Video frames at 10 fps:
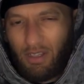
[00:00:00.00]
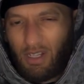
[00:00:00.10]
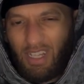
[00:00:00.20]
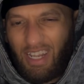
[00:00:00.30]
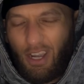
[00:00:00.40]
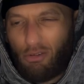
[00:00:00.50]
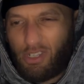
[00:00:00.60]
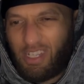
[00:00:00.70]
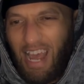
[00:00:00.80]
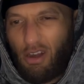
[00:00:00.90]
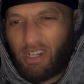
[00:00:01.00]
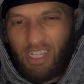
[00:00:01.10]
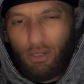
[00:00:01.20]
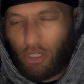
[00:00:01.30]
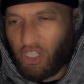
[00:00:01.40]
Did he go
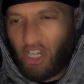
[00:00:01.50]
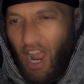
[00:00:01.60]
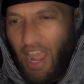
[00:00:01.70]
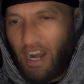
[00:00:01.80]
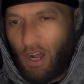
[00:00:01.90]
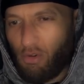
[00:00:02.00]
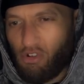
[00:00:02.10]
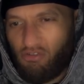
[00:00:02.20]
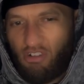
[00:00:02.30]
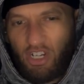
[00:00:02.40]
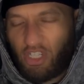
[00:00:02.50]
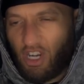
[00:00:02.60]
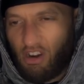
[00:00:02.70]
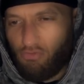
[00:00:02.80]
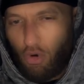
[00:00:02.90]
Saudi or China or
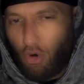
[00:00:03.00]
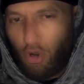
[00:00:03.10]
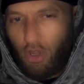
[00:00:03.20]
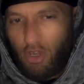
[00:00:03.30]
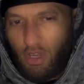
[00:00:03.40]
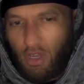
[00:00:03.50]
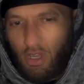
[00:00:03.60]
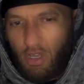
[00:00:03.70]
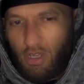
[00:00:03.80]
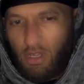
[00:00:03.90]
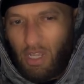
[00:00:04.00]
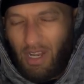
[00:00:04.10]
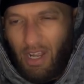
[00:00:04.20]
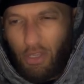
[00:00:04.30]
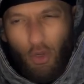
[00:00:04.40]
Russia or
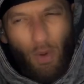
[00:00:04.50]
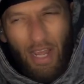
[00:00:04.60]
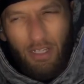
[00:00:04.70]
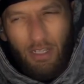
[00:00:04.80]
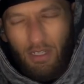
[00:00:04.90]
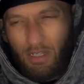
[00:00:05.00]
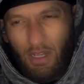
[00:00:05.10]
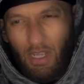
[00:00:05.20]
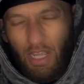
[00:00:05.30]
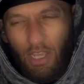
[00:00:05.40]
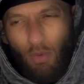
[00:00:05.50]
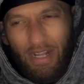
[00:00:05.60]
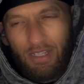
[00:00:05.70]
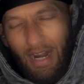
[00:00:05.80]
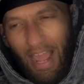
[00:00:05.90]
US? He
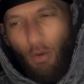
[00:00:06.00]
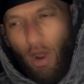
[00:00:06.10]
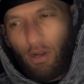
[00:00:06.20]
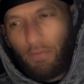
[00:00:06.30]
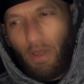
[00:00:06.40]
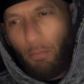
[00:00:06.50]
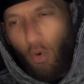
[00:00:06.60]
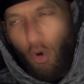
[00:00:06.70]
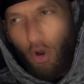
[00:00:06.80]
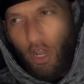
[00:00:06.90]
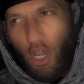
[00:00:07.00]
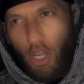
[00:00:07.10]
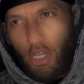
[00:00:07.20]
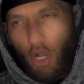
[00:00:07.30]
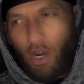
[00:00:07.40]
went to like one of the more...
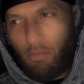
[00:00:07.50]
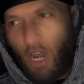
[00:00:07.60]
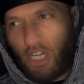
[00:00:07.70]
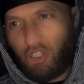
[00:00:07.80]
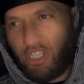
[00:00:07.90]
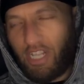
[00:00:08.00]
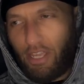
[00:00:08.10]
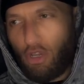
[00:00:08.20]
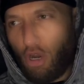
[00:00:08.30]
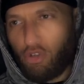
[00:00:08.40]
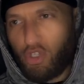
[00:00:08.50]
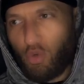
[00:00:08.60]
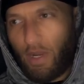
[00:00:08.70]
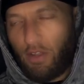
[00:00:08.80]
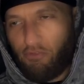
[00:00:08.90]
You know them countries that you go to
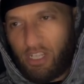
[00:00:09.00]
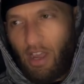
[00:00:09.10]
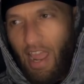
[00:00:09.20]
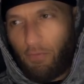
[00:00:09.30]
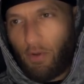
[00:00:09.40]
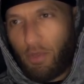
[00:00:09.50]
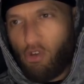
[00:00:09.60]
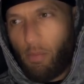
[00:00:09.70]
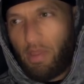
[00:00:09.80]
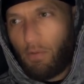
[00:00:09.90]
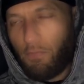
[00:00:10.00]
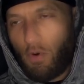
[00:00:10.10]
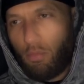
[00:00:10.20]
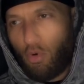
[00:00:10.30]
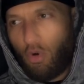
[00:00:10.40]
when you've retired from European
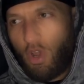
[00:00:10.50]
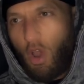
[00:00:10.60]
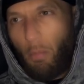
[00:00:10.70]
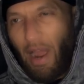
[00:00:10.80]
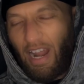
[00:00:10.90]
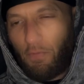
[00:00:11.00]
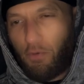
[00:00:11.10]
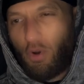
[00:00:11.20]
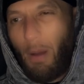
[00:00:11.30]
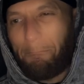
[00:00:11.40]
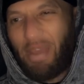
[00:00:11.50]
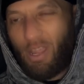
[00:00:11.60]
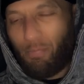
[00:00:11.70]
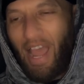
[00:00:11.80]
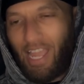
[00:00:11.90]
football, but they throw the
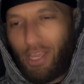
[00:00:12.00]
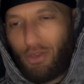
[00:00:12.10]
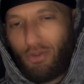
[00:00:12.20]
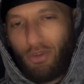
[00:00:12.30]
big bag at you.